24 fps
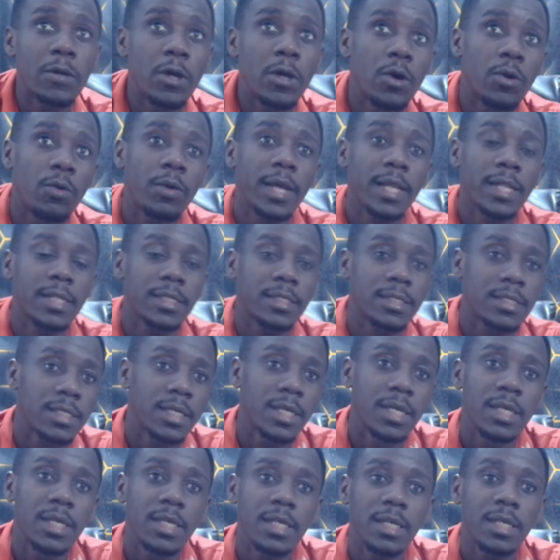Who else?
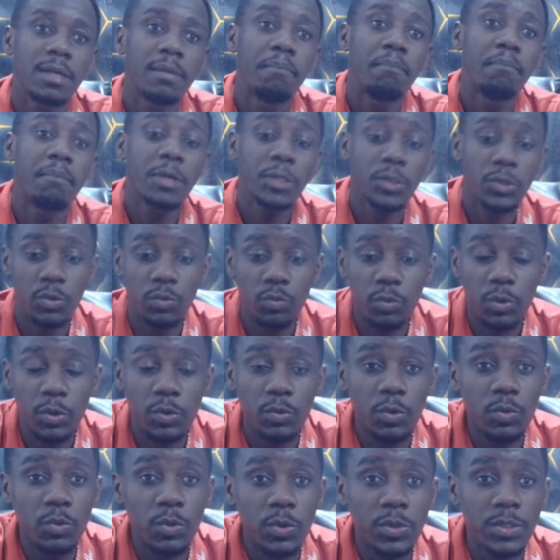Mason
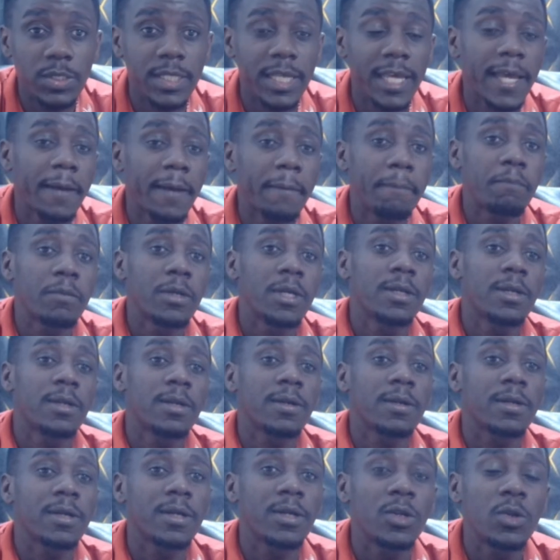Greenwood was there.
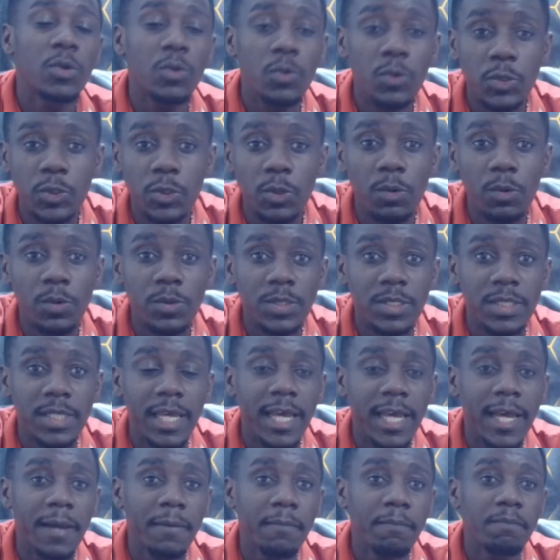Luke Shaw was
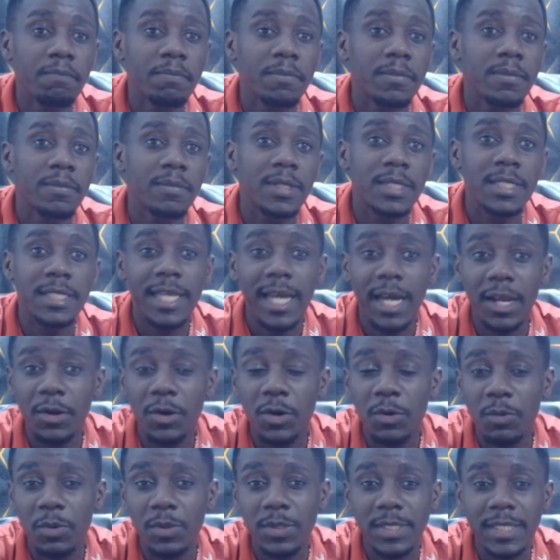there.
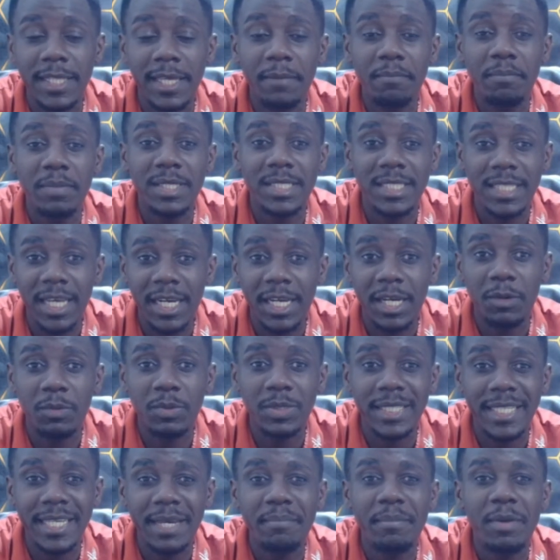Dalot was there. Bissaka
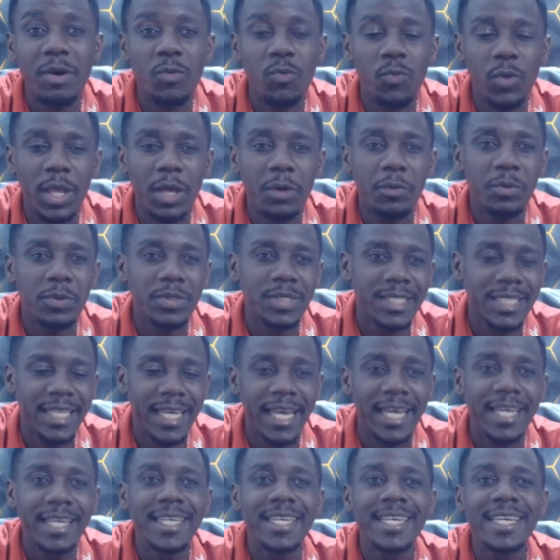was there. Maguire was
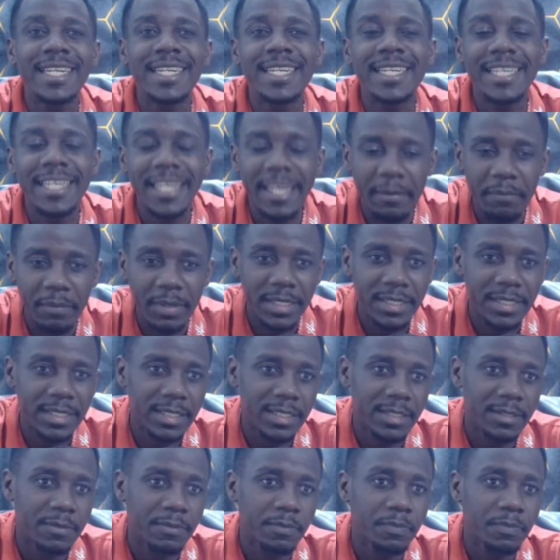there. Name it.